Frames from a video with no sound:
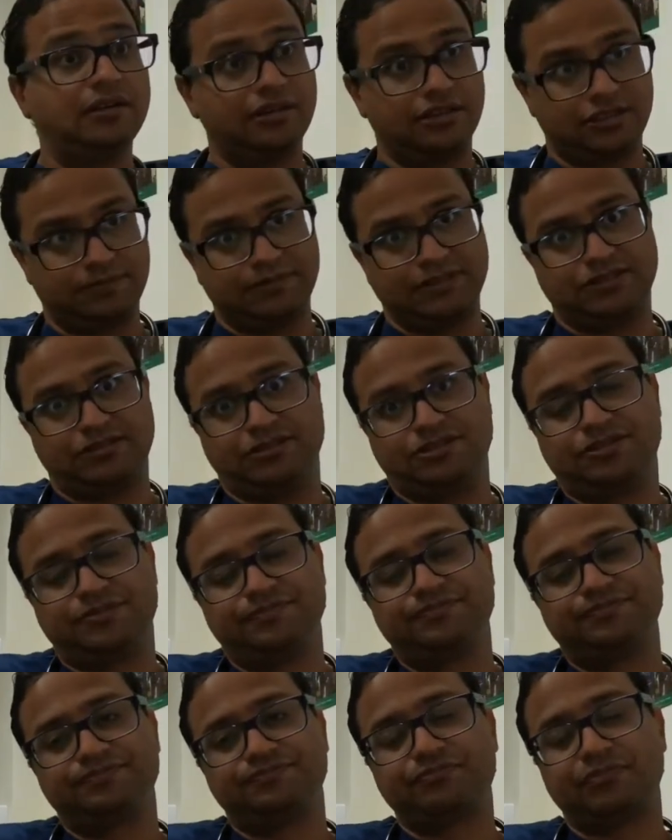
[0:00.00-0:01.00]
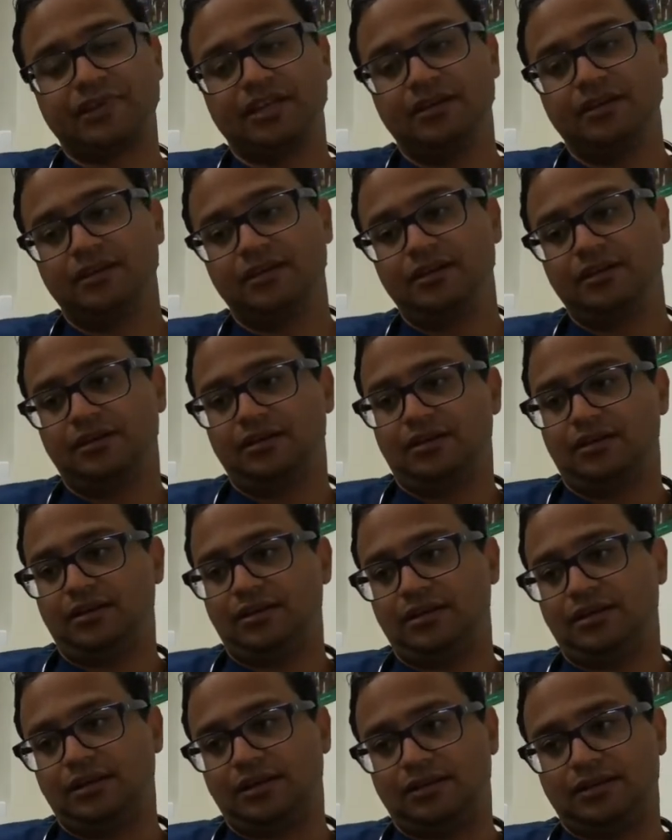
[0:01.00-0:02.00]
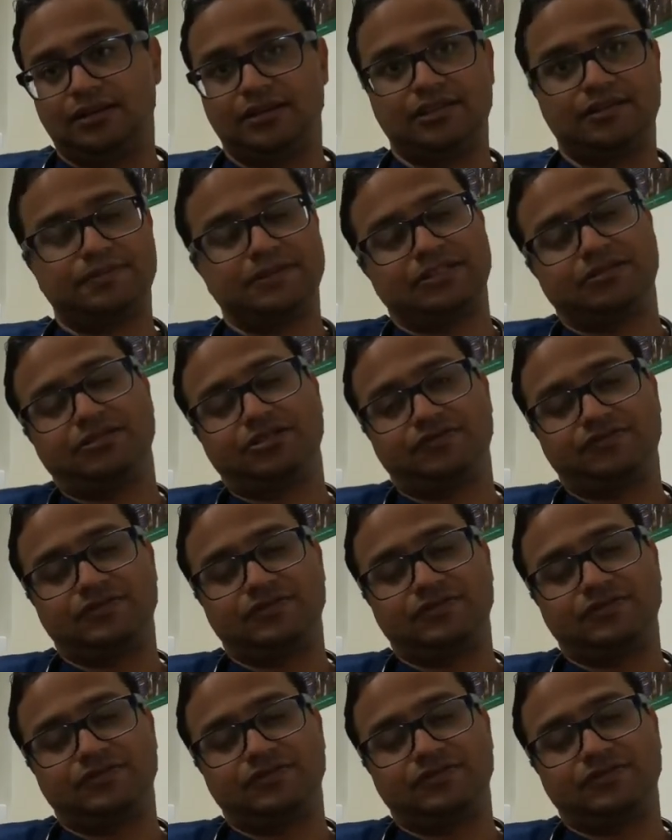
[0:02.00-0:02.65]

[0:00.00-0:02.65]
a specialist, and then specialist